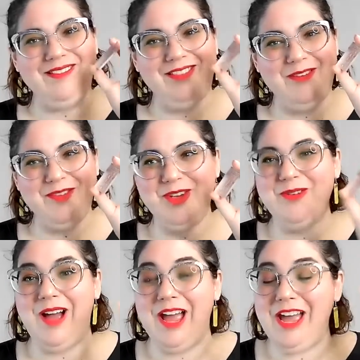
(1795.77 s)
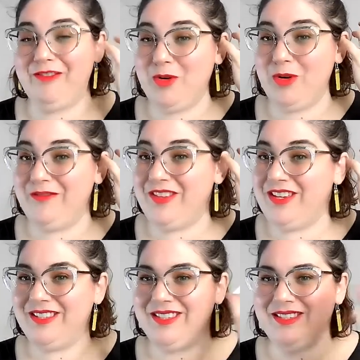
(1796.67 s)
Love you. I have more of
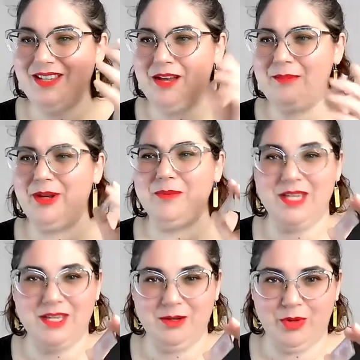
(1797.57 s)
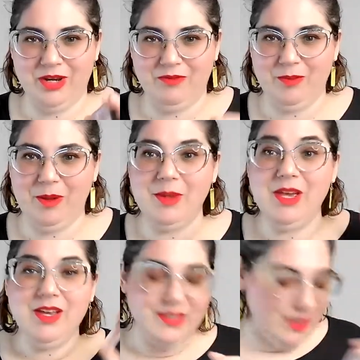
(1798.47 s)
these, um, but I'm taking a break from them.
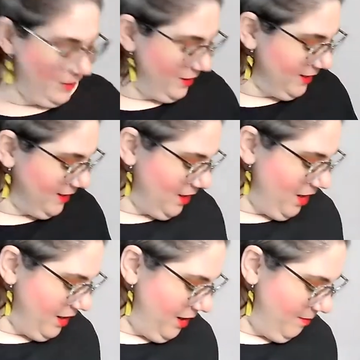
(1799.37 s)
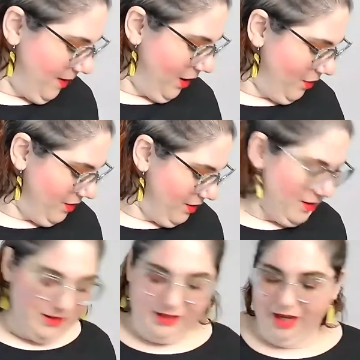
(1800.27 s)
So let's talk about
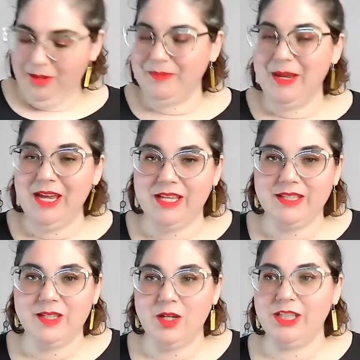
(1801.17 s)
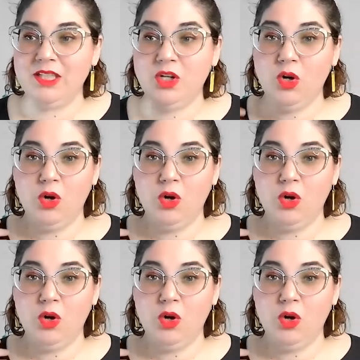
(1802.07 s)
Nightmare Pan. So let's go